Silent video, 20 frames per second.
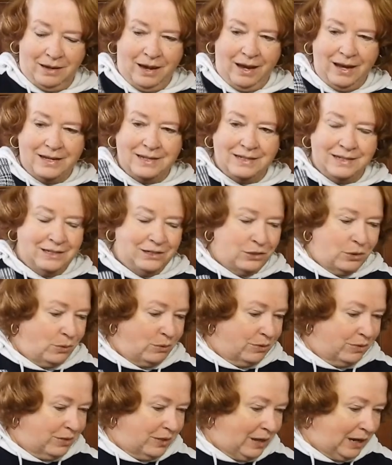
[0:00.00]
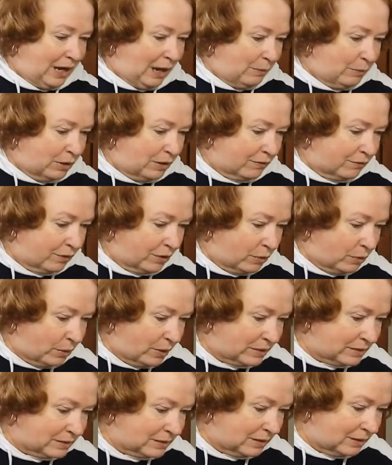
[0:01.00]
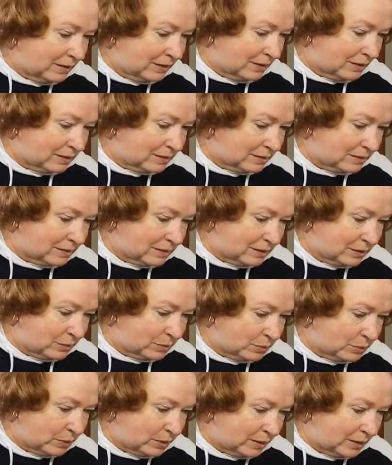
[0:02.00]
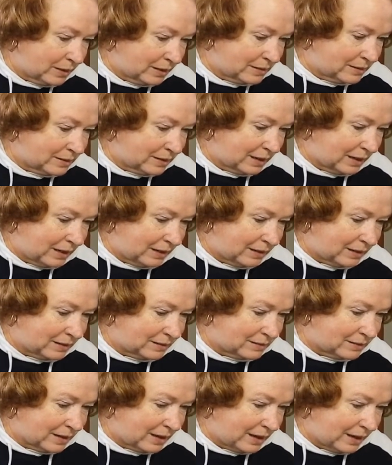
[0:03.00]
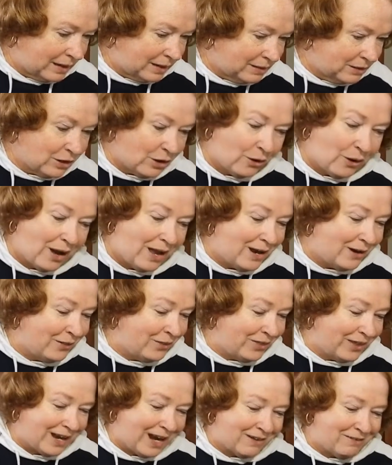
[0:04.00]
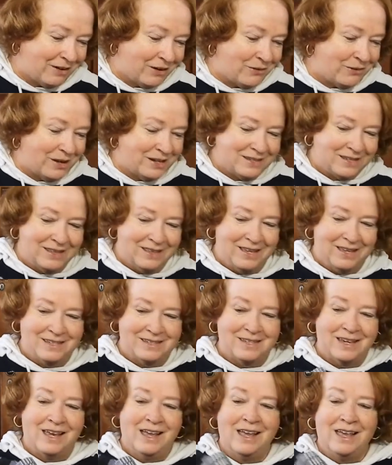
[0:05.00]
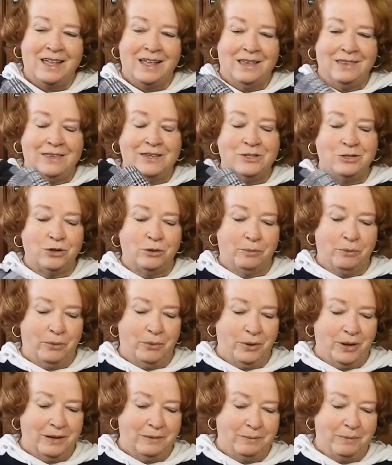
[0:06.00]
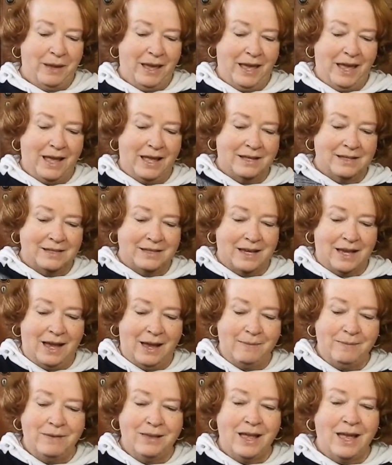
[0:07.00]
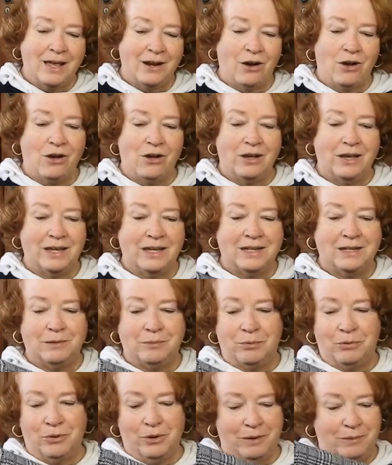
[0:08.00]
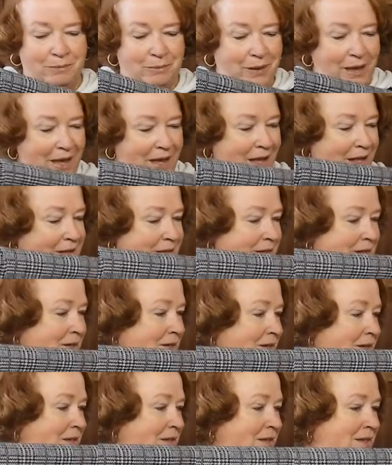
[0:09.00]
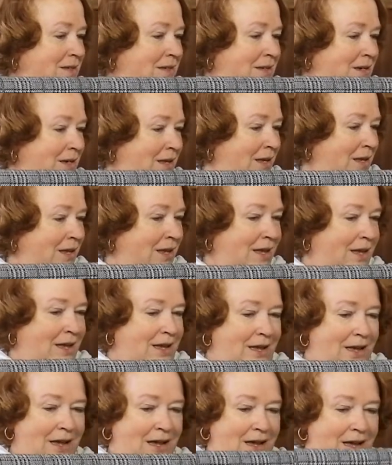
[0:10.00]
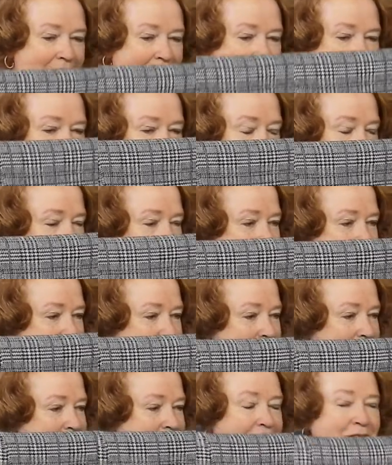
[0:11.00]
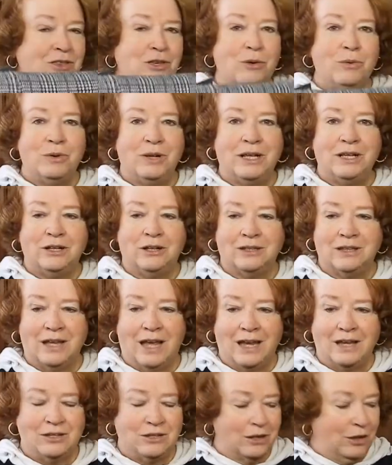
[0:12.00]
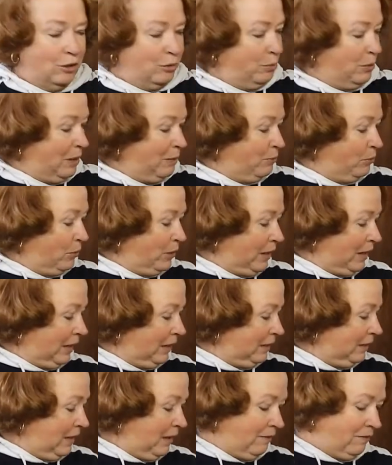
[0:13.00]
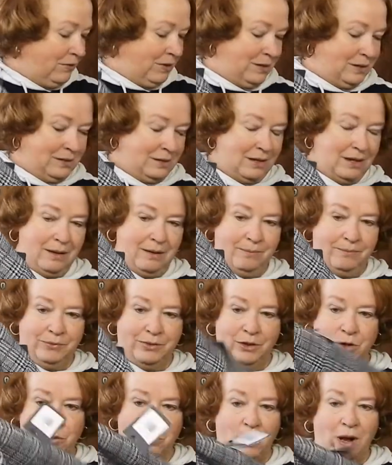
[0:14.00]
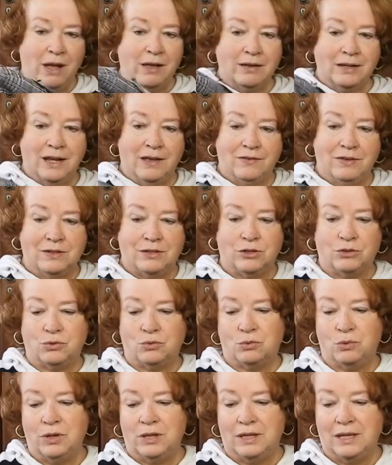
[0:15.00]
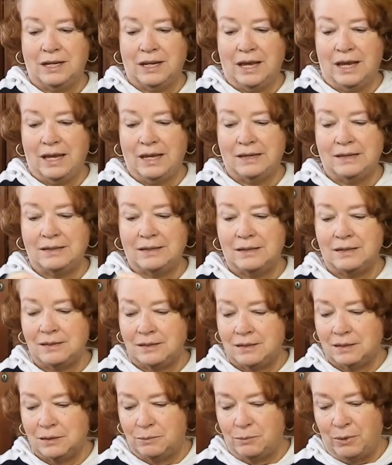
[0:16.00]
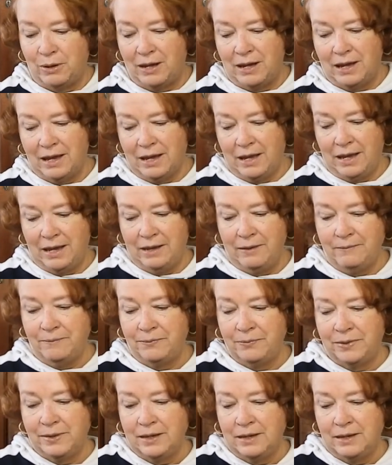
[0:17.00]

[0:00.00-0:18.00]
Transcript: I don't think I would have requested this. This would, let's see, did it say? No, I don't think I requested this. These are print pants. I'm not all into print pants. It's just, I think they really look nice on other people, and I love this. The quality of this is really nice. This is by